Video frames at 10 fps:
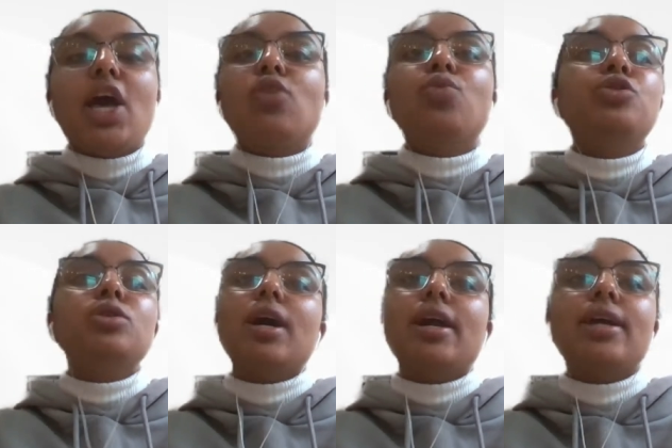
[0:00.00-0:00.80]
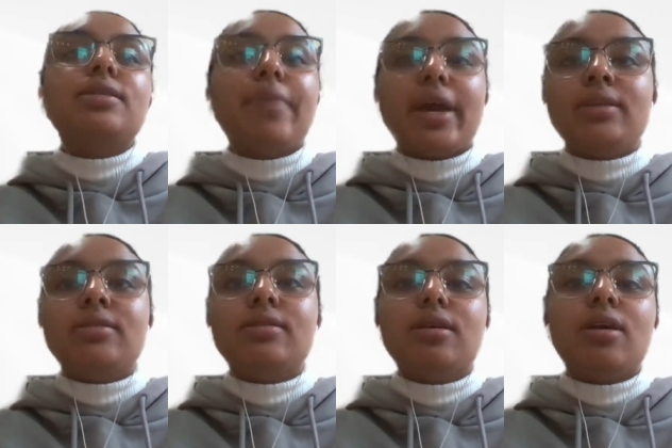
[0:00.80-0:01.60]
And we do not
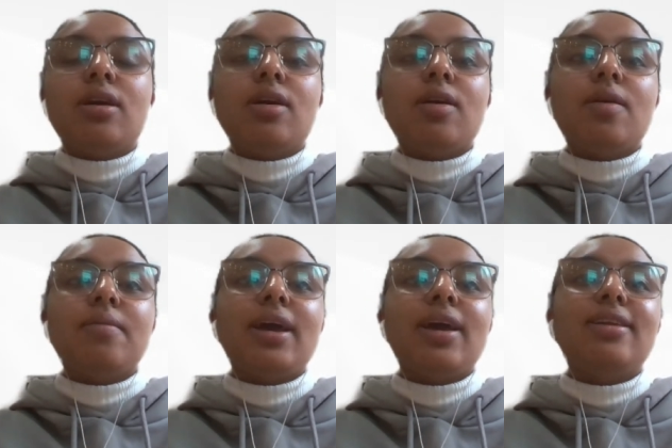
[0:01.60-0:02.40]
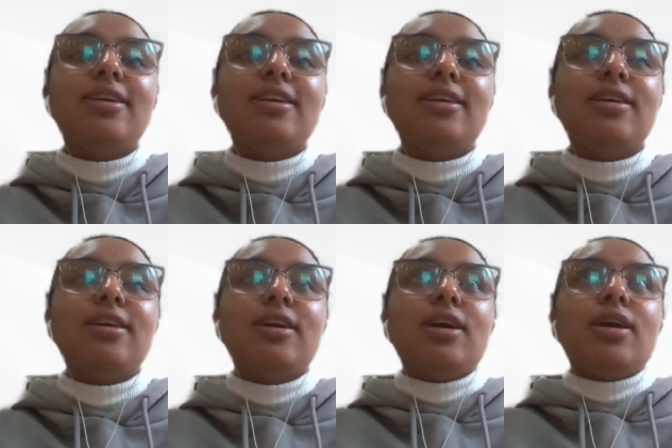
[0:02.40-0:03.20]
expect um, any
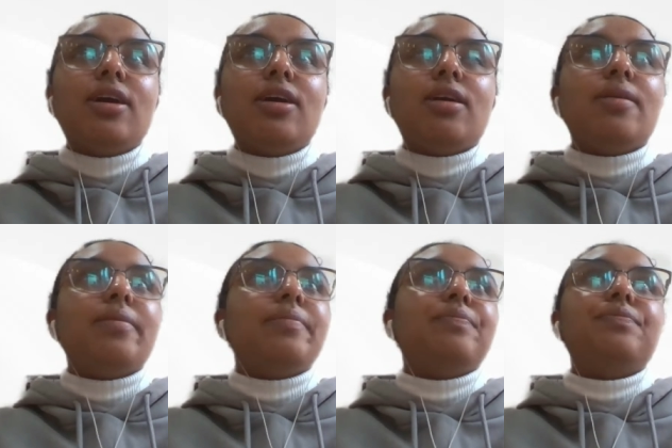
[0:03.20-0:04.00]
100%